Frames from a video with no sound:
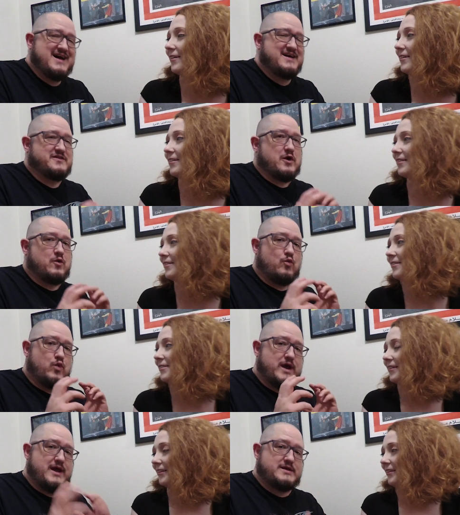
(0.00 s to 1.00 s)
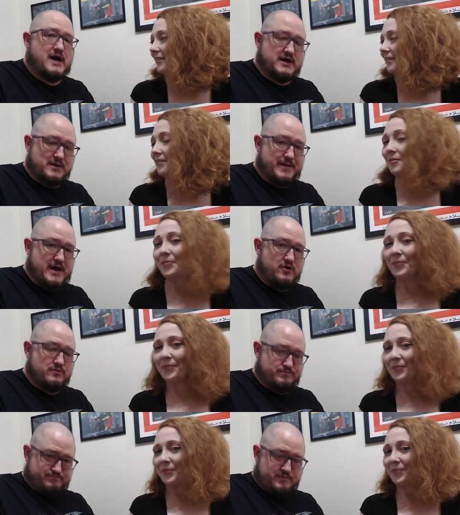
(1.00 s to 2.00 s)
Speaker 1: So we talked about
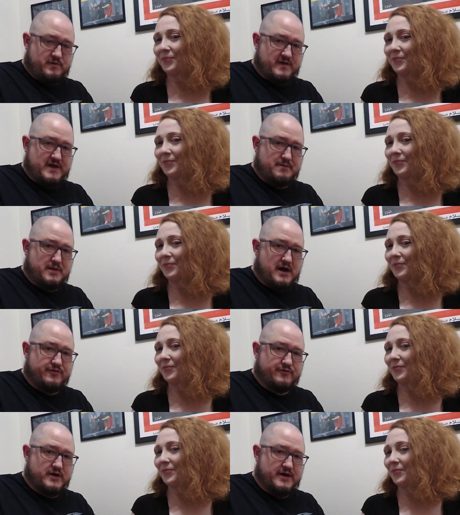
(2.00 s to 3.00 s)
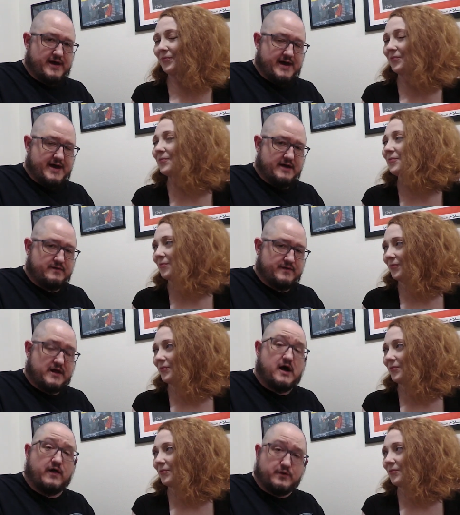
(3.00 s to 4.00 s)
seeing Mothra at the
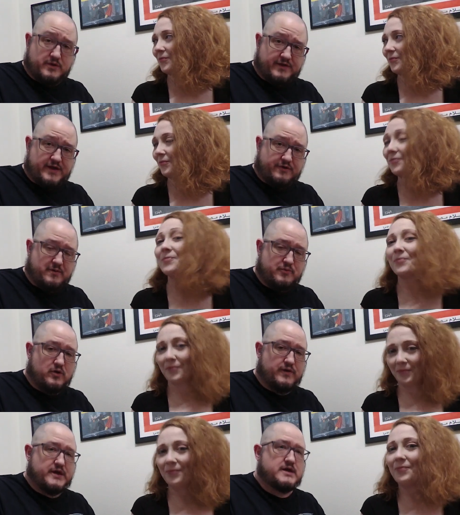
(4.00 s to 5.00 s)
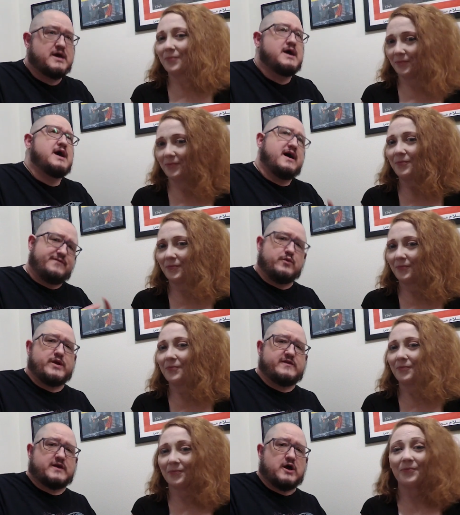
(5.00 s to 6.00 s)
Hollywood Theater in Portland mm-hmm. a few
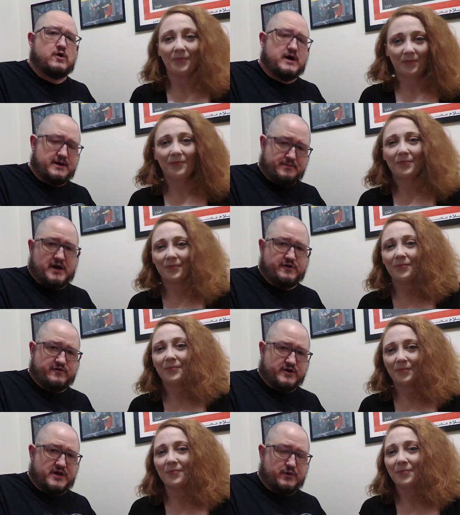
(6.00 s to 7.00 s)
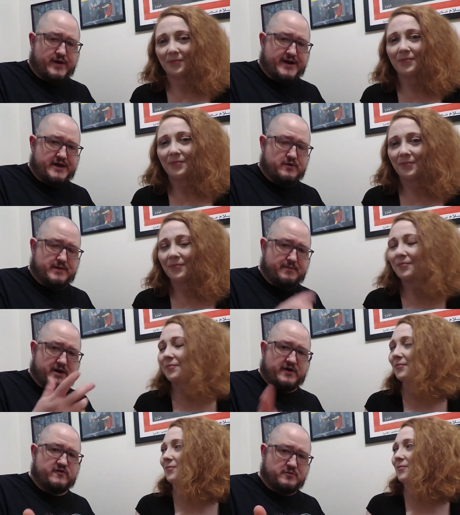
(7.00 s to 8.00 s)
weeks ago on Monster Kid Radio, my
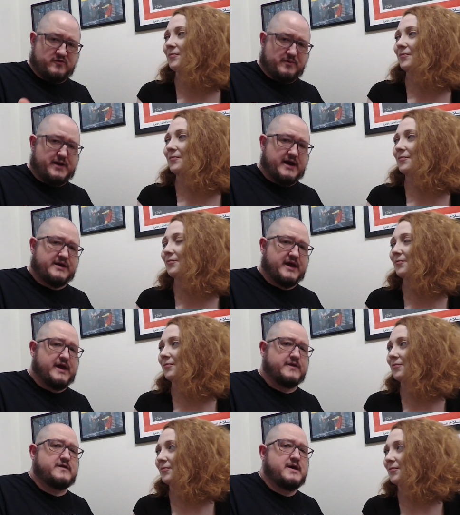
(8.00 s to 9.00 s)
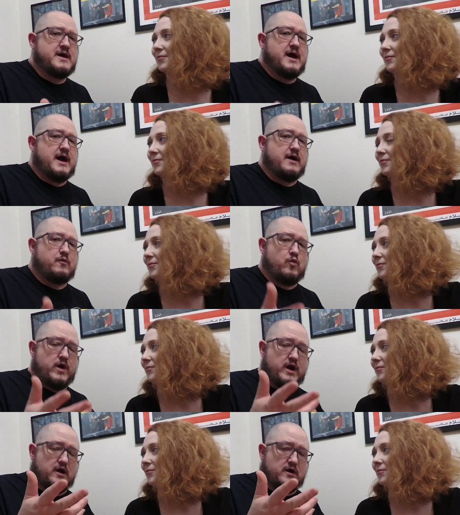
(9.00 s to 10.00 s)
monster movie podcast uh,
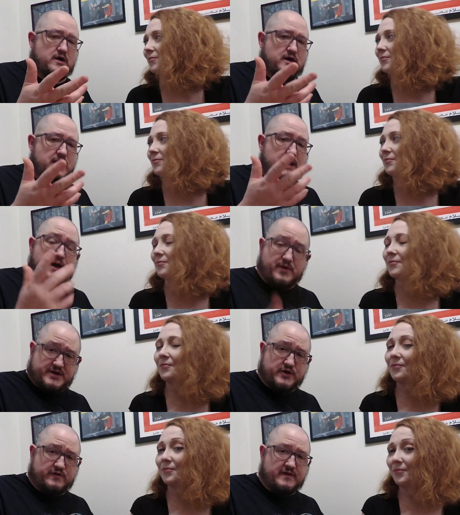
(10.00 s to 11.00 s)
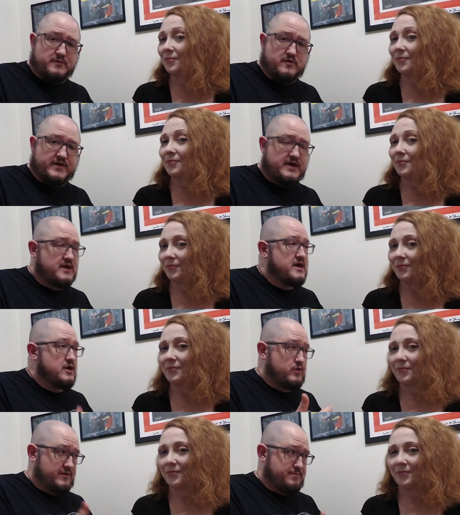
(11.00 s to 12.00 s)
where uh, I went to go see the movie
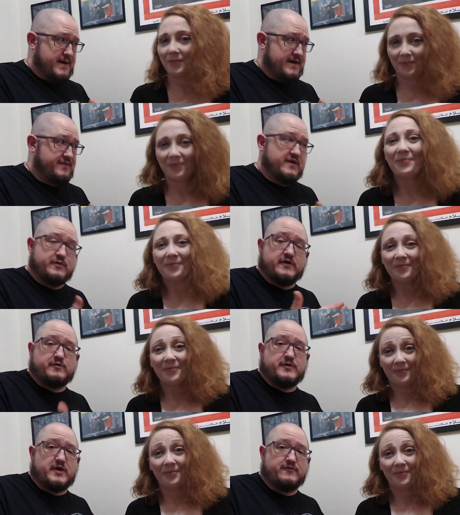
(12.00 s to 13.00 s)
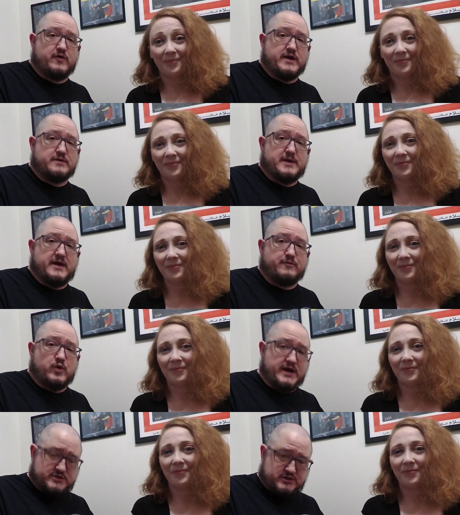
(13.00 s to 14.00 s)
with Beth, as well as with our friend Matt
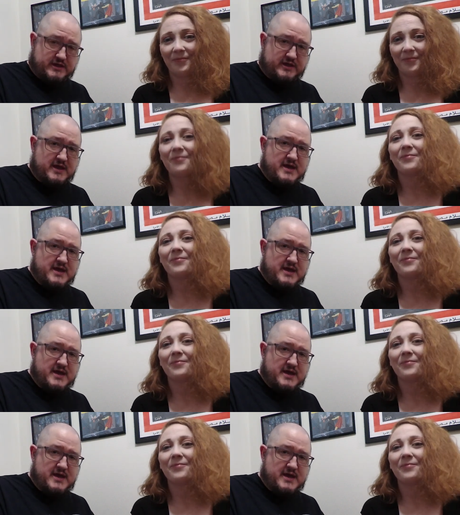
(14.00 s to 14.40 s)
Rashley,